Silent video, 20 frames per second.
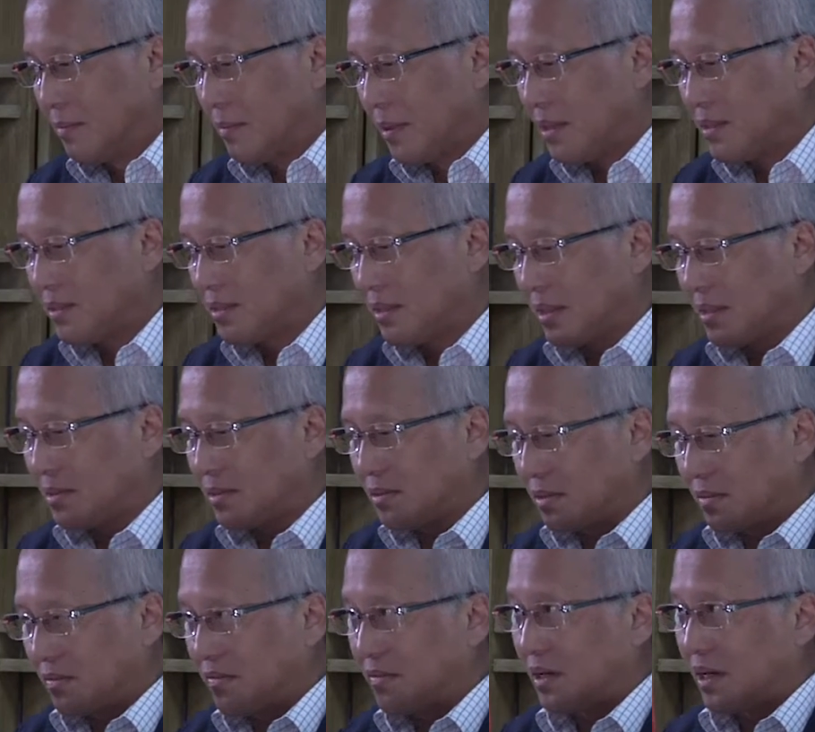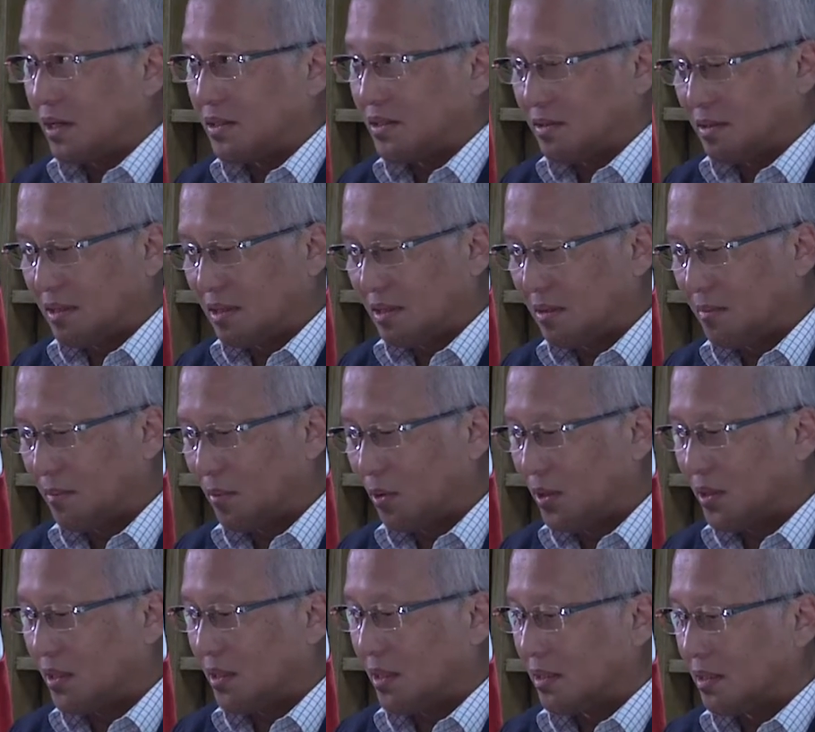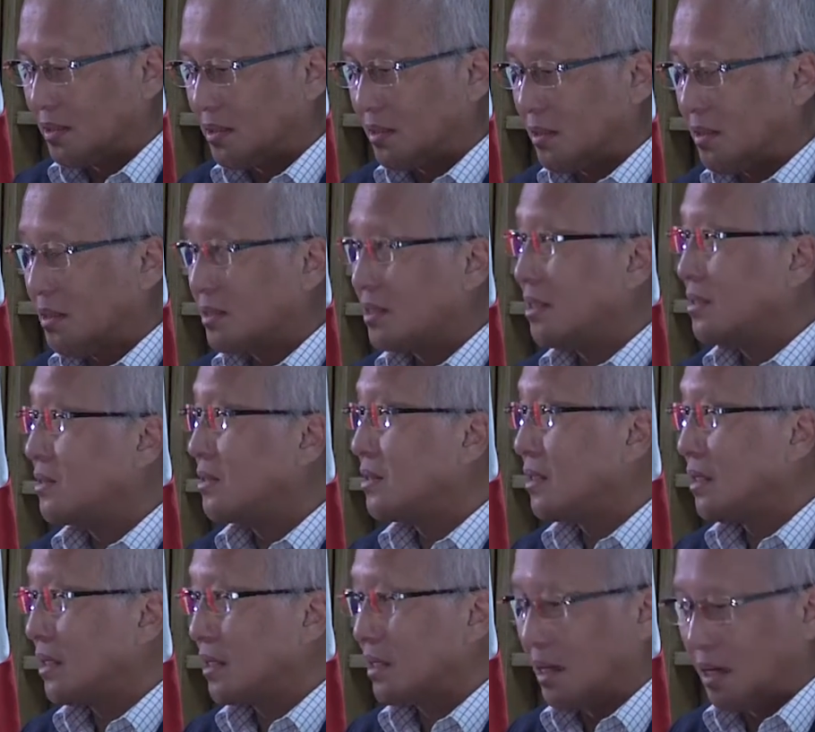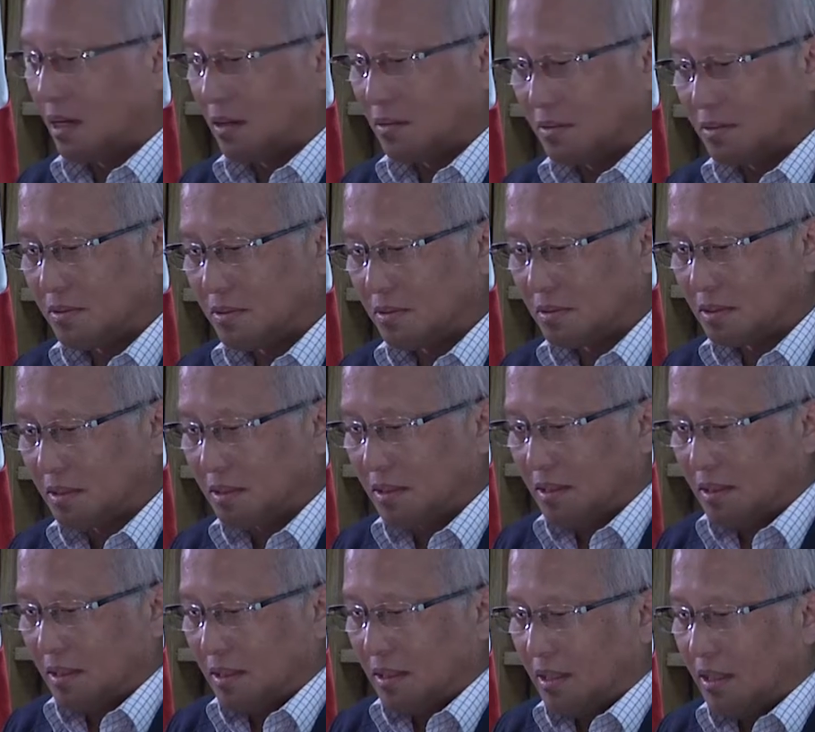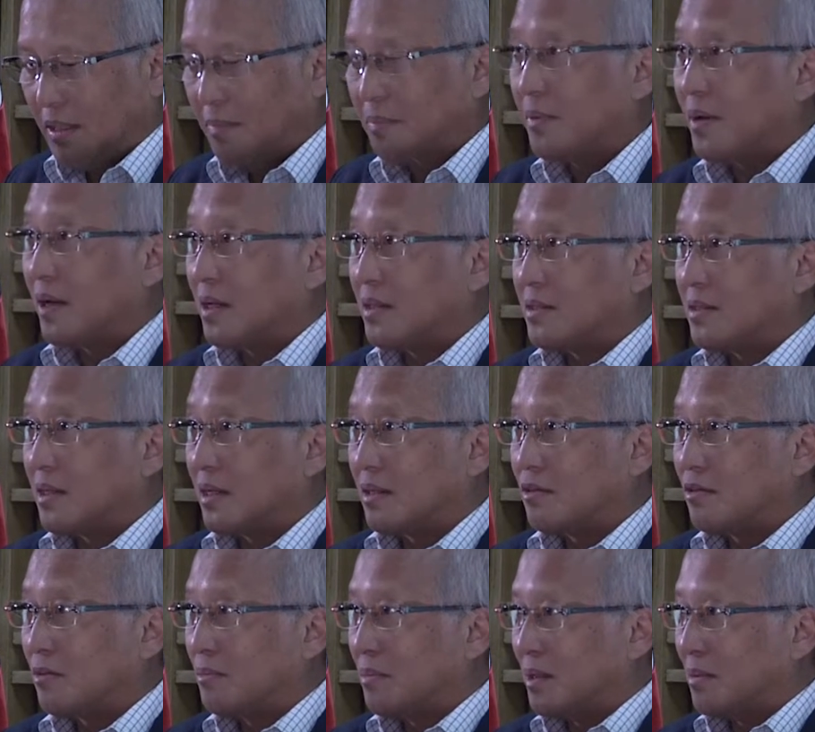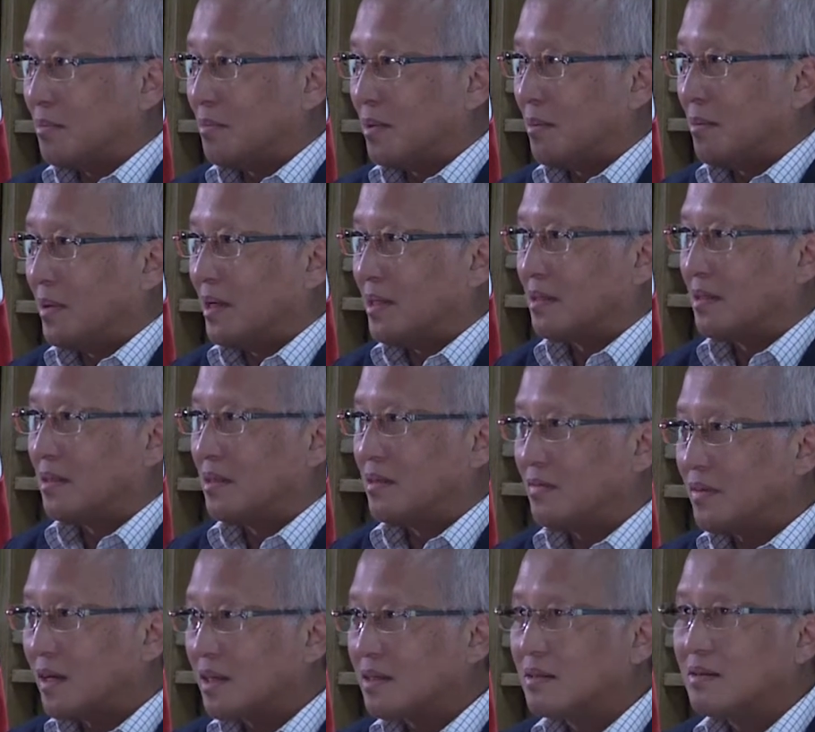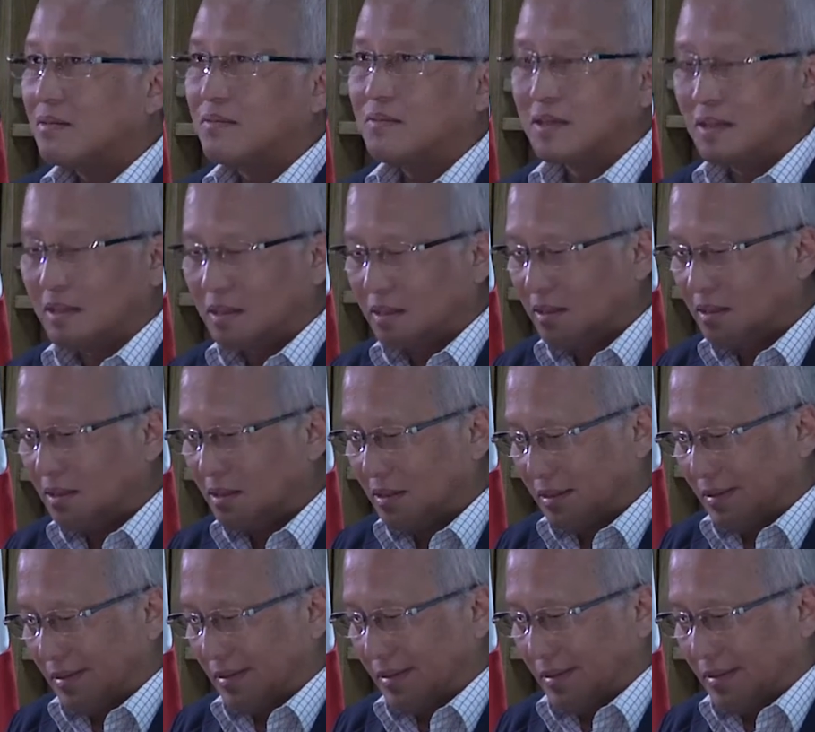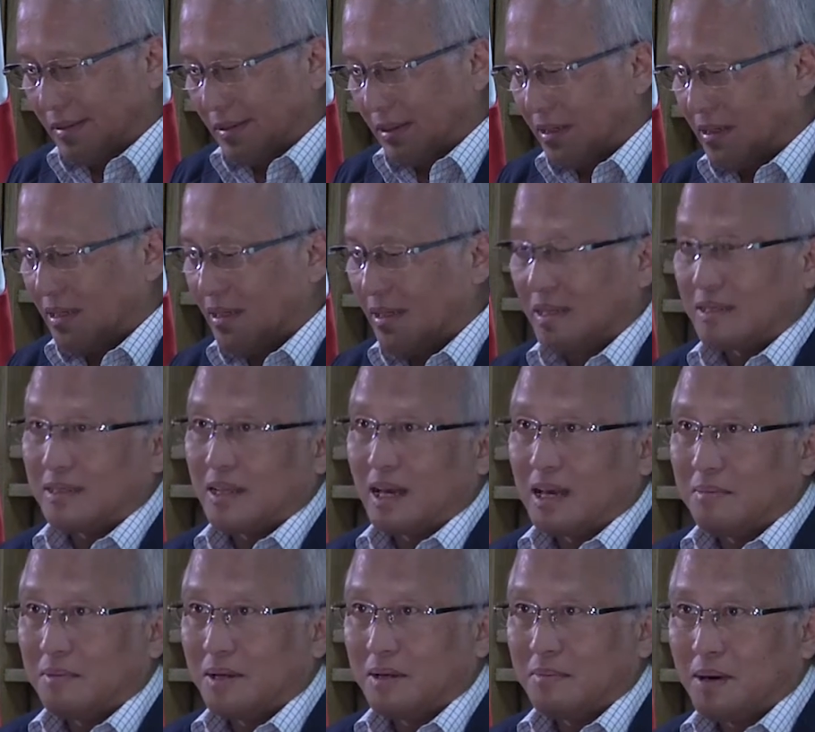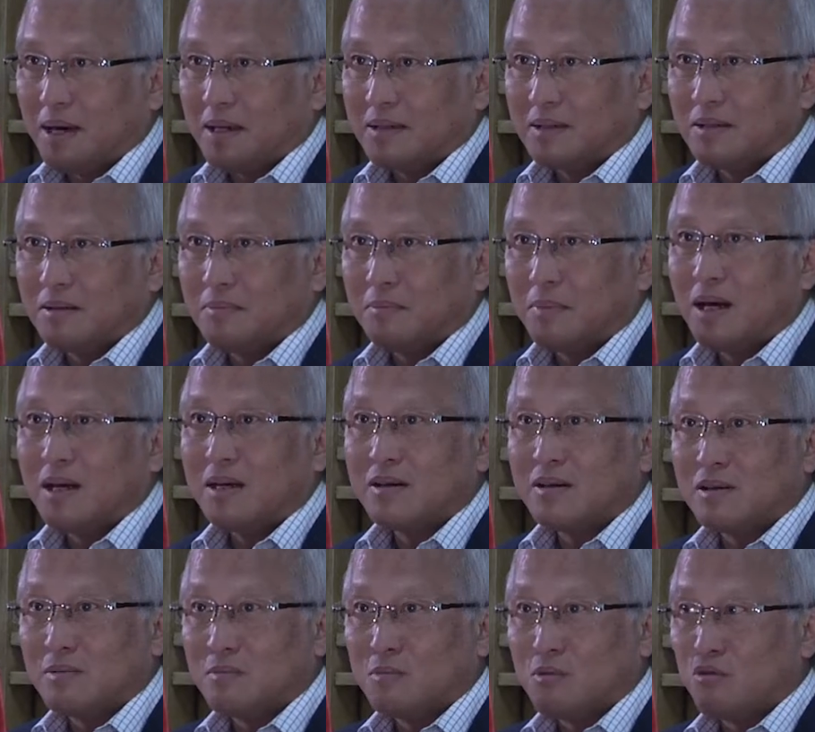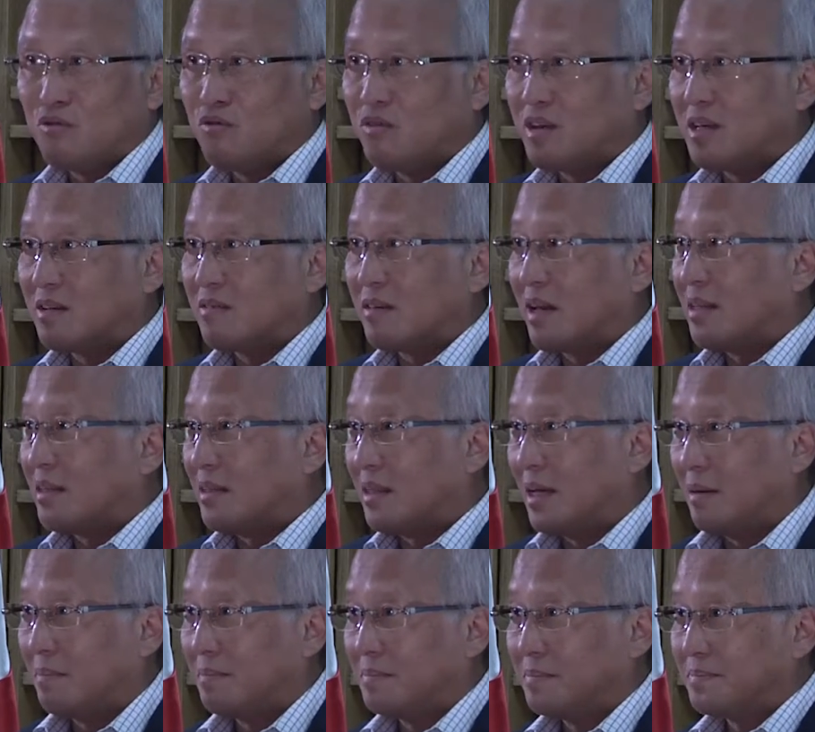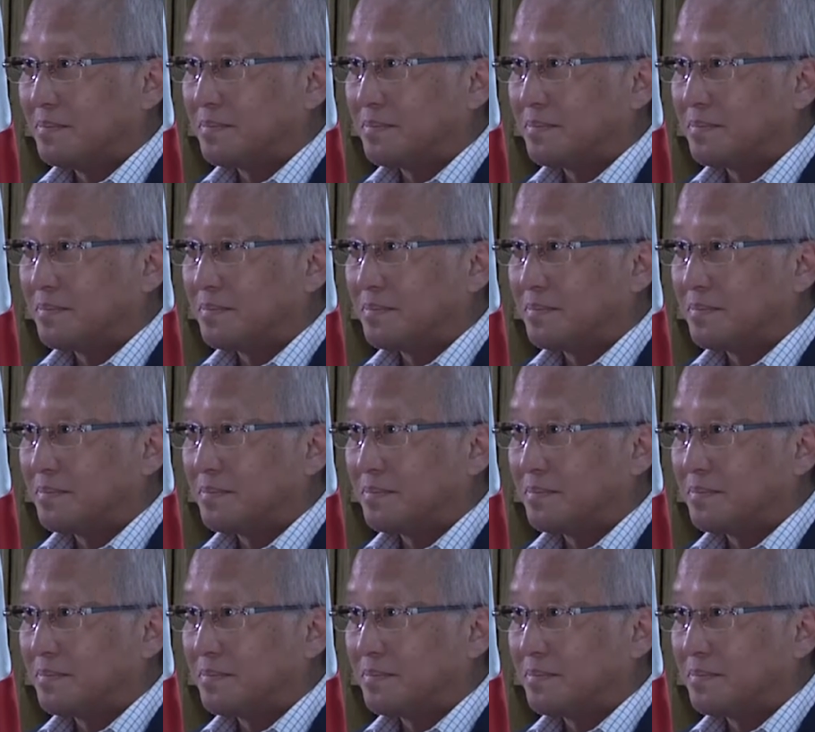projects of national importance essentially allows a project to be implemented effectively and in a timely manner by removing red tape.